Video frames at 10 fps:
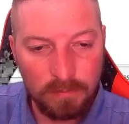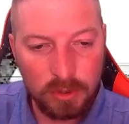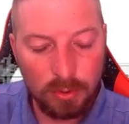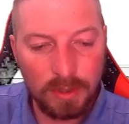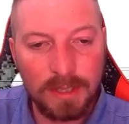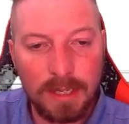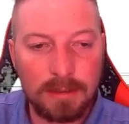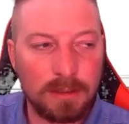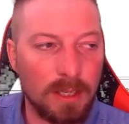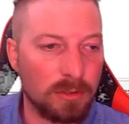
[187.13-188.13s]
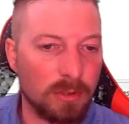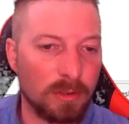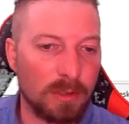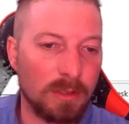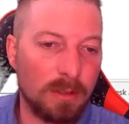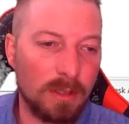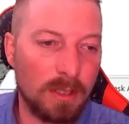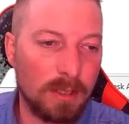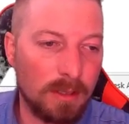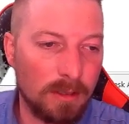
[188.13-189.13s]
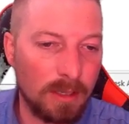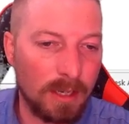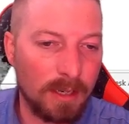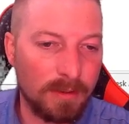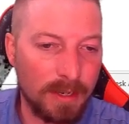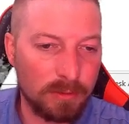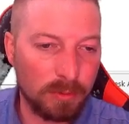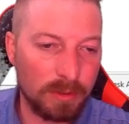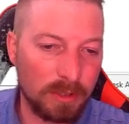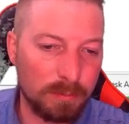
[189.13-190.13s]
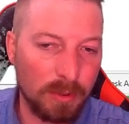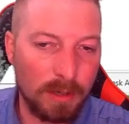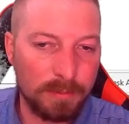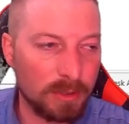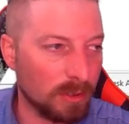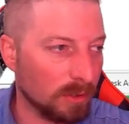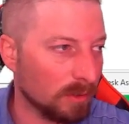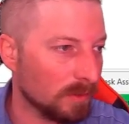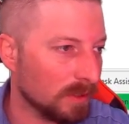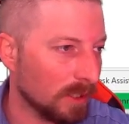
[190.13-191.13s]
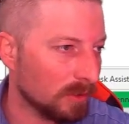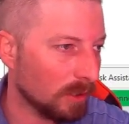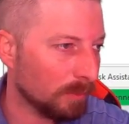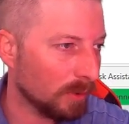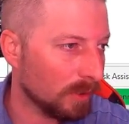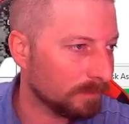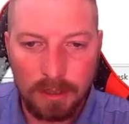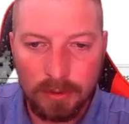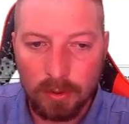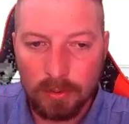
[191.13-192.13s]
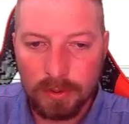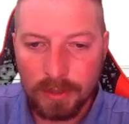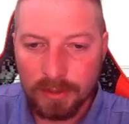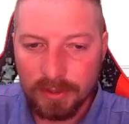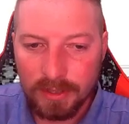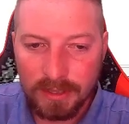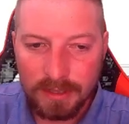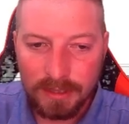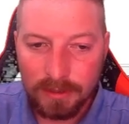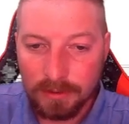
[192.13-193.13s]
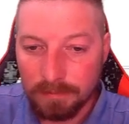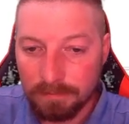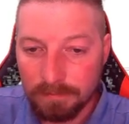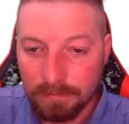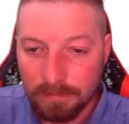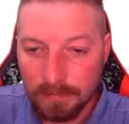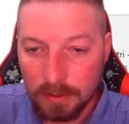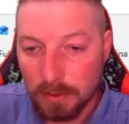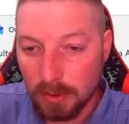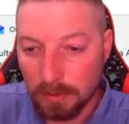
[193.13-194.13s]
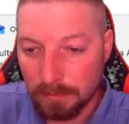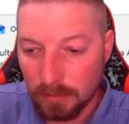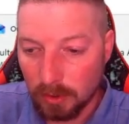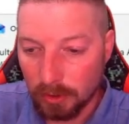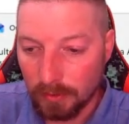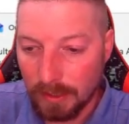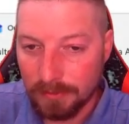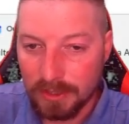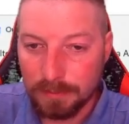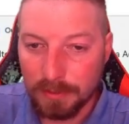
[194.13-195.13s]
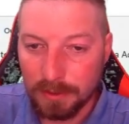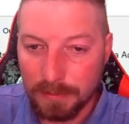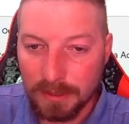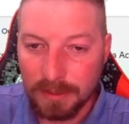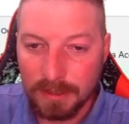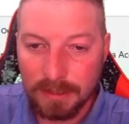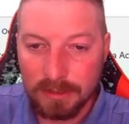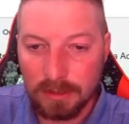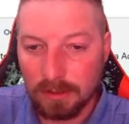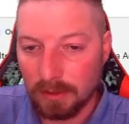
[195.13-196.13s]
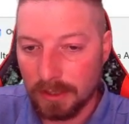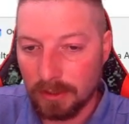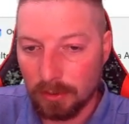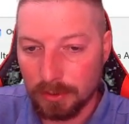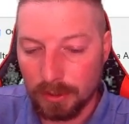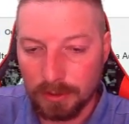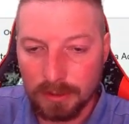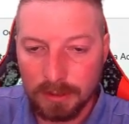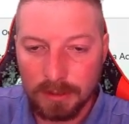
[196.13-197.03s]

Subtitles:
doing that intentionally, and that's what this prompt is going to set us up with. The only other thing in here, you can look around these, but the big thing is light or dark.